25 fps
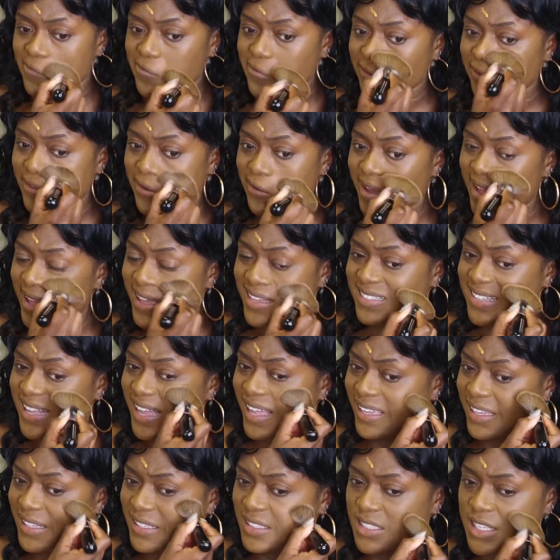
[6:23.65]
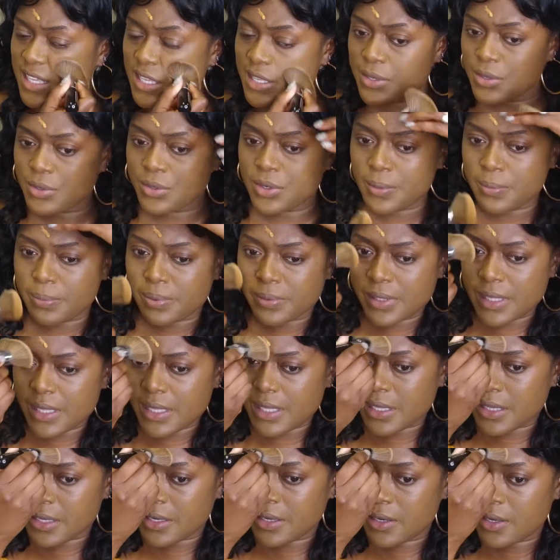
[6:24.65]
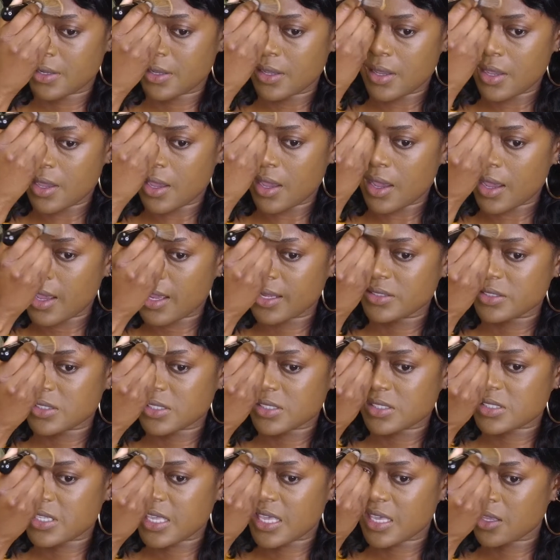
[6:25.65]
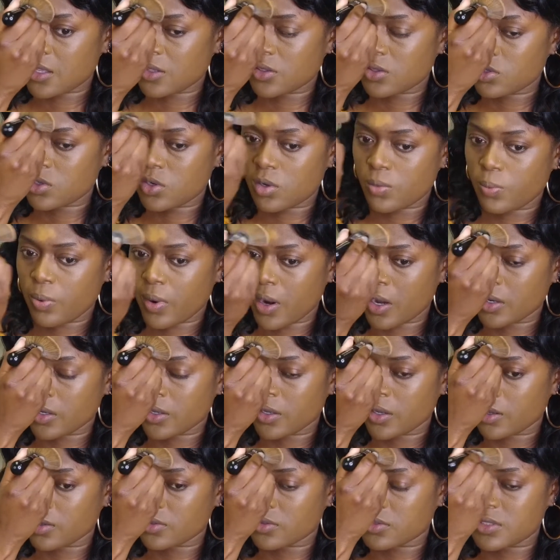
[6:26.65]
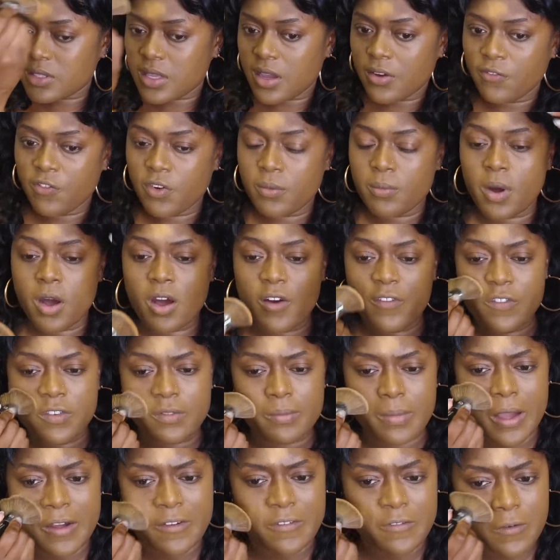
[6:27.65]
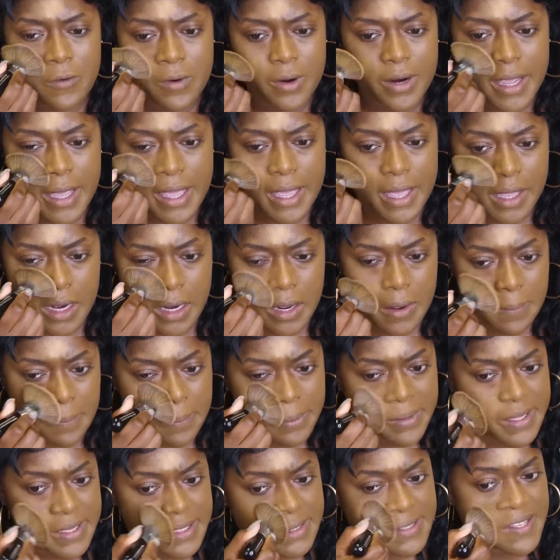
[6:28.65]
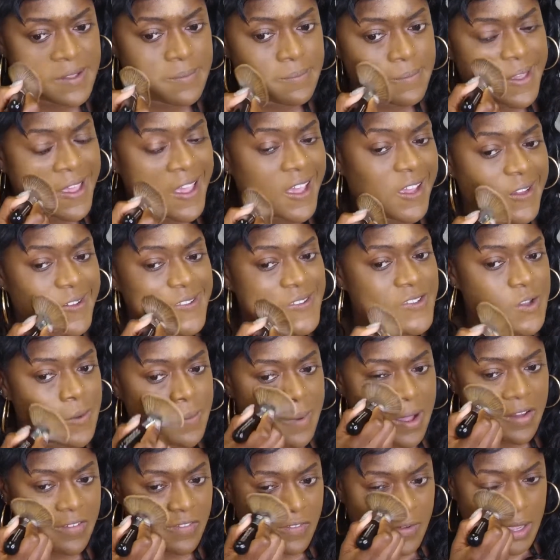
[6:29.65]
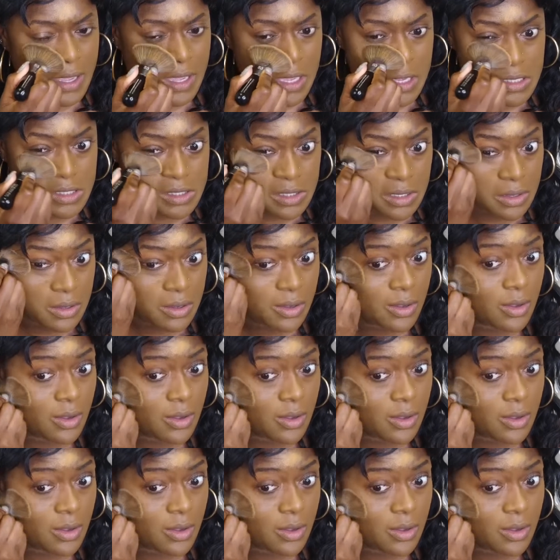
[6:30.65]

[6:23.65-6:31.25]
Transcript: So as I continue to blend, I just take a little product from off of my forehead and place it back to my face.